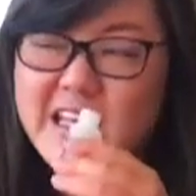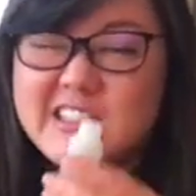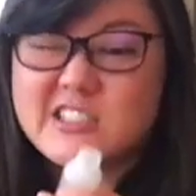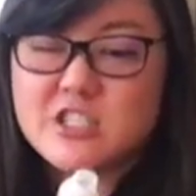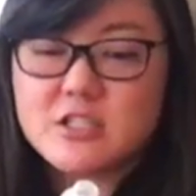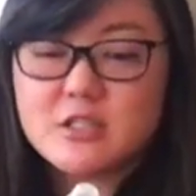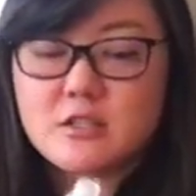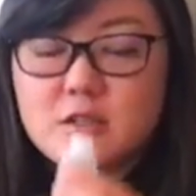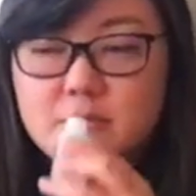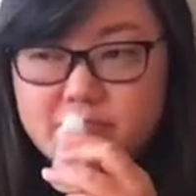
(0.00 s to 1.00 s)
Just
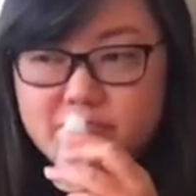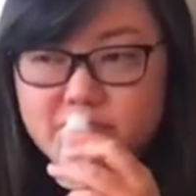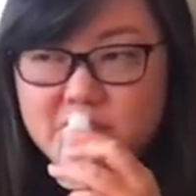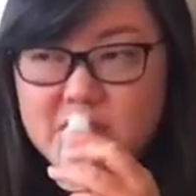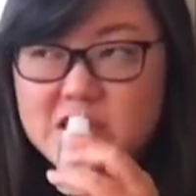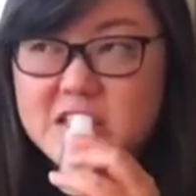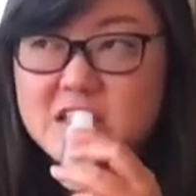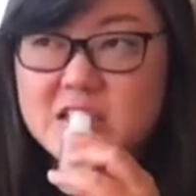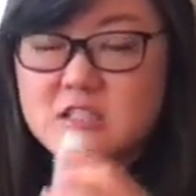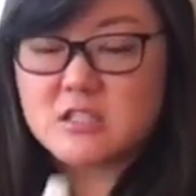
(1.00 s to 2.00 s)
a
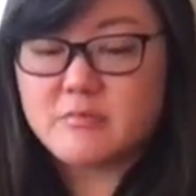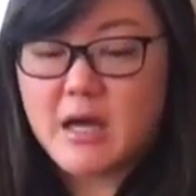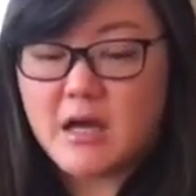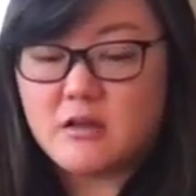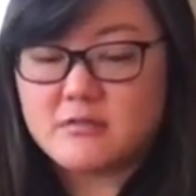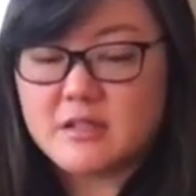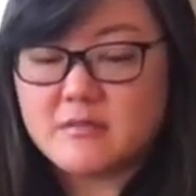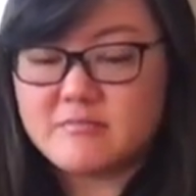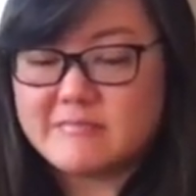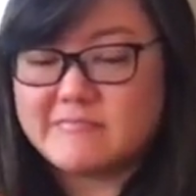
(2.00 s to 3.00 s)
clean smell.
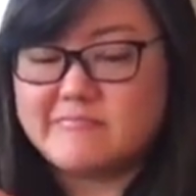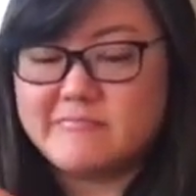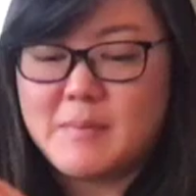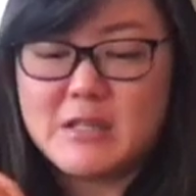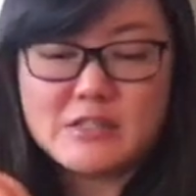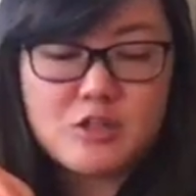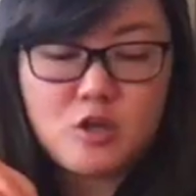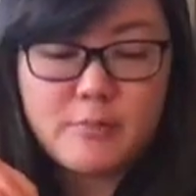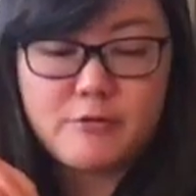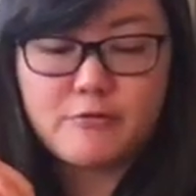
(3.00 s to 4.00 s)
Maybe a little
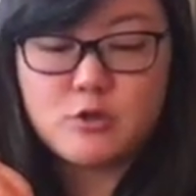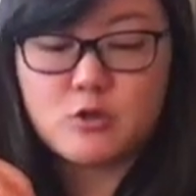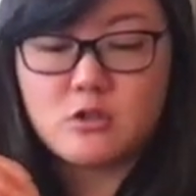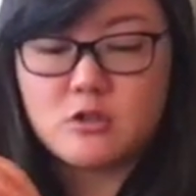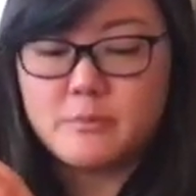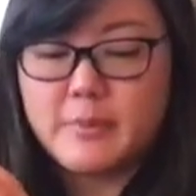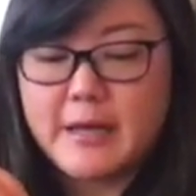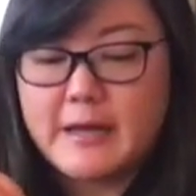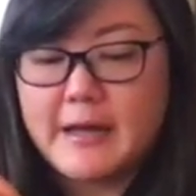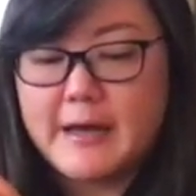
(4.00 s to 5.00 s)
bit floral,
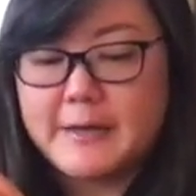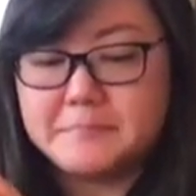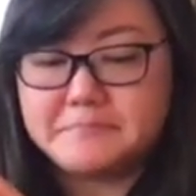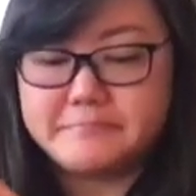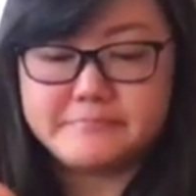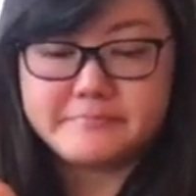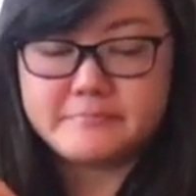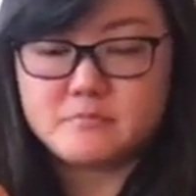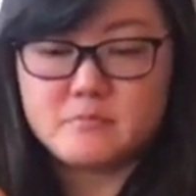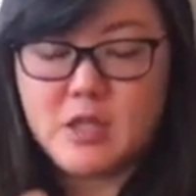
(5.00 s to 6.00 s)
but
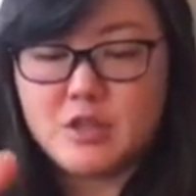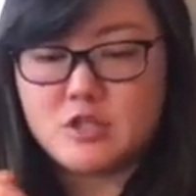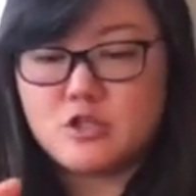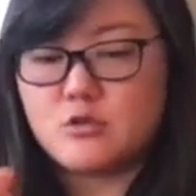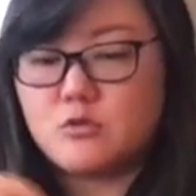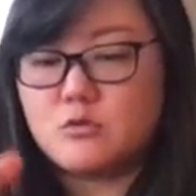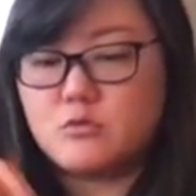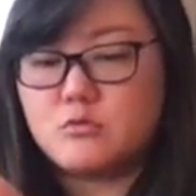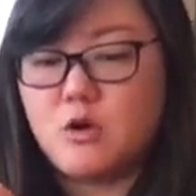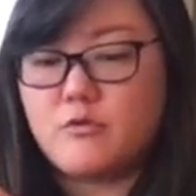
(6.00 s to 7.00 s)
nothing too
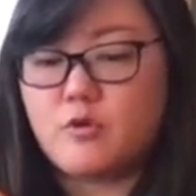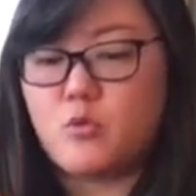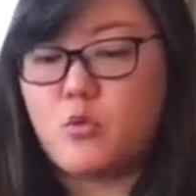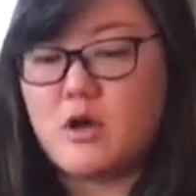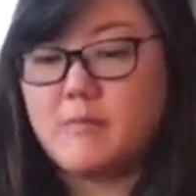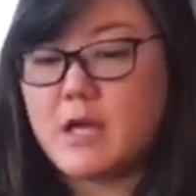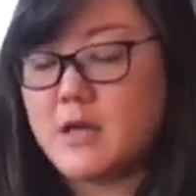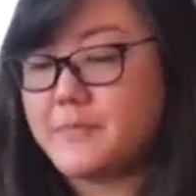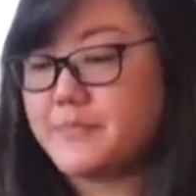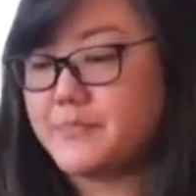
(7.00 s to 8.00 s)
overwhelming.
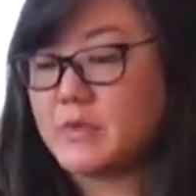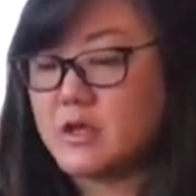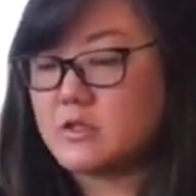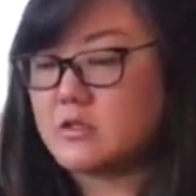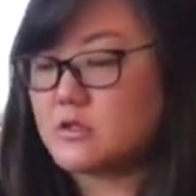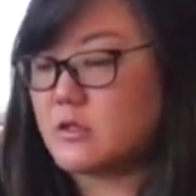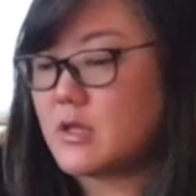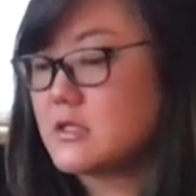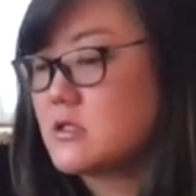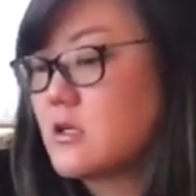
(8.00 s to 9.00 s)
So
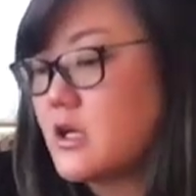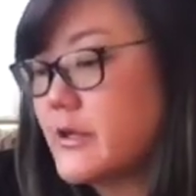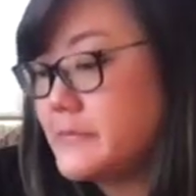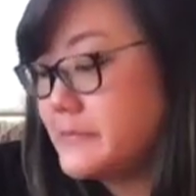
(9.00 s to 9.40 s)
that's good.